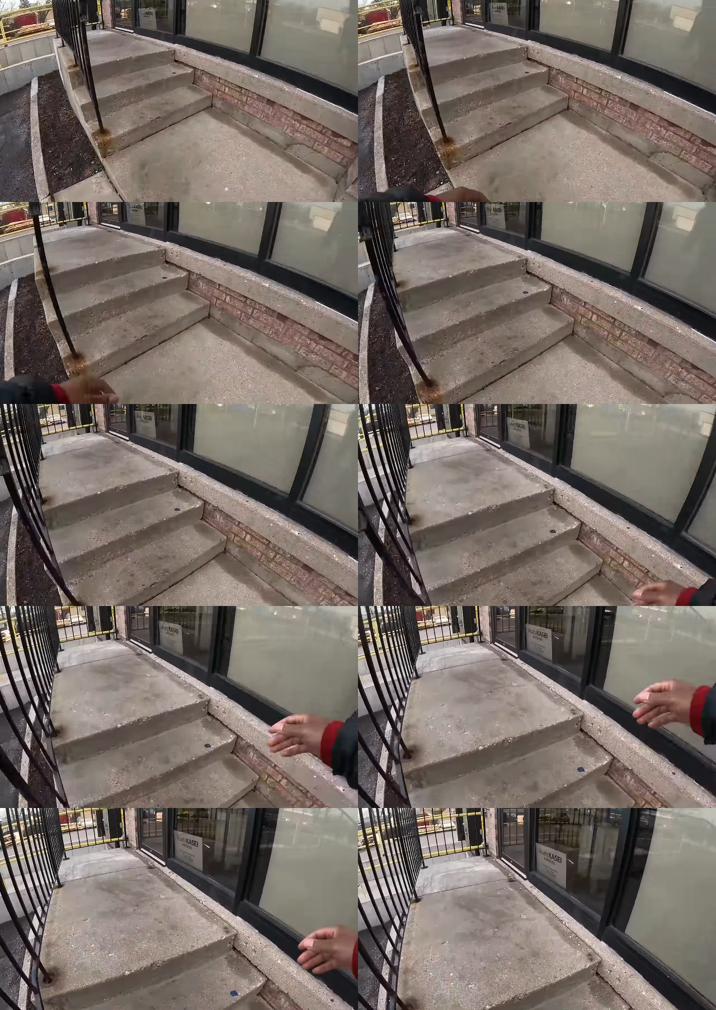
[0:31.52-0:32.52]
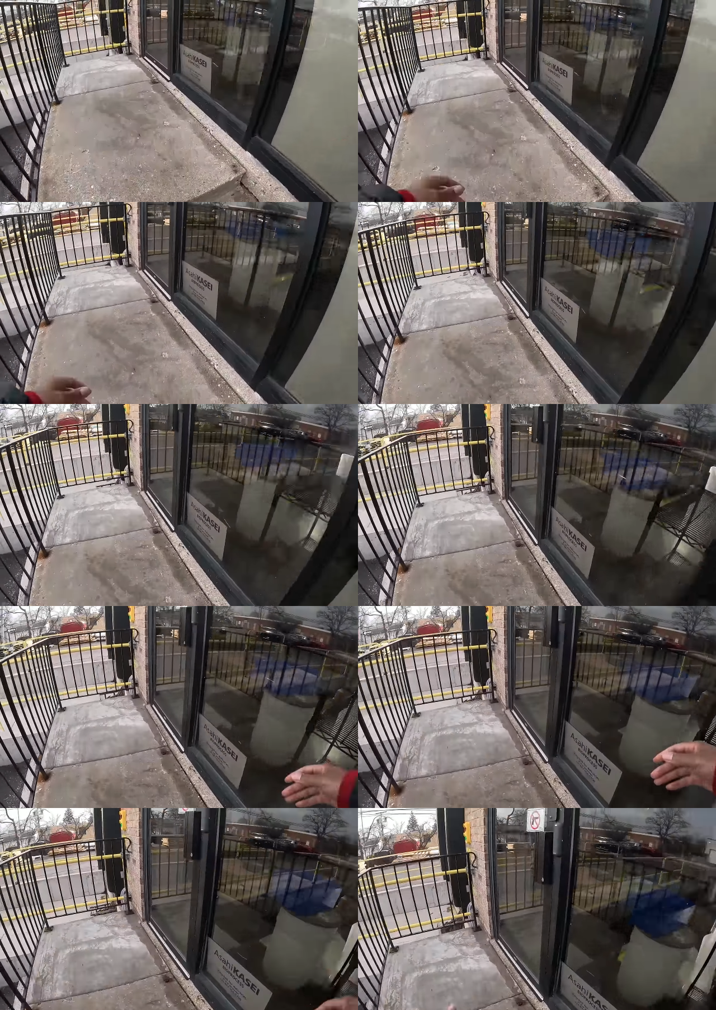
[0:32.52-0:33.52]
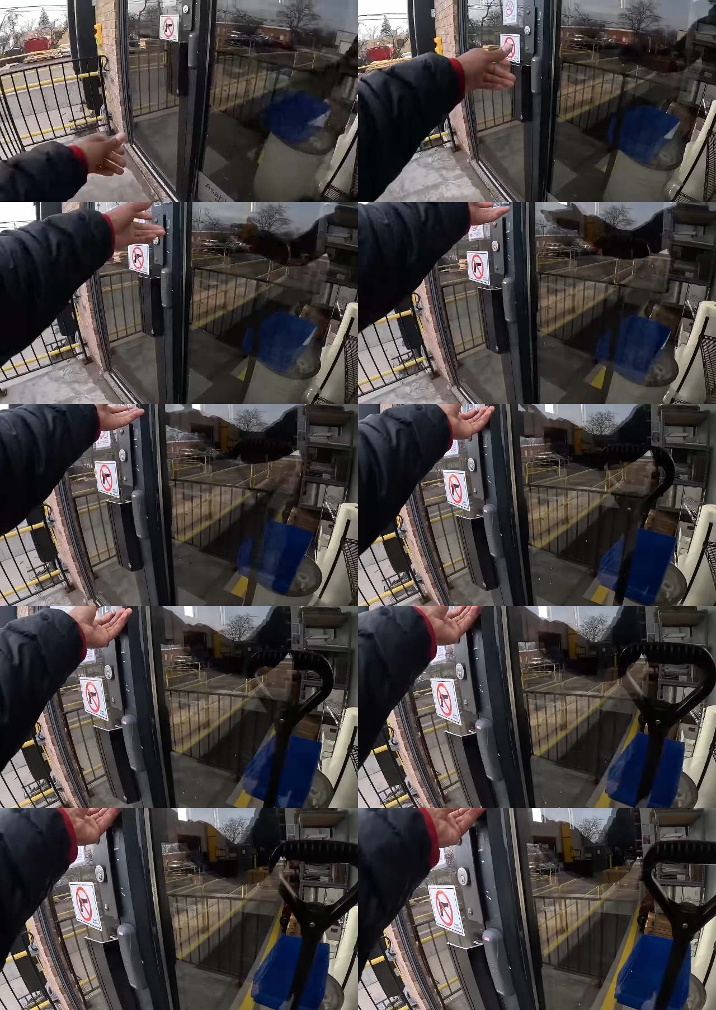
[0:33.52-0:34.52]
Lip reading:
Nobody's mouth can be seen.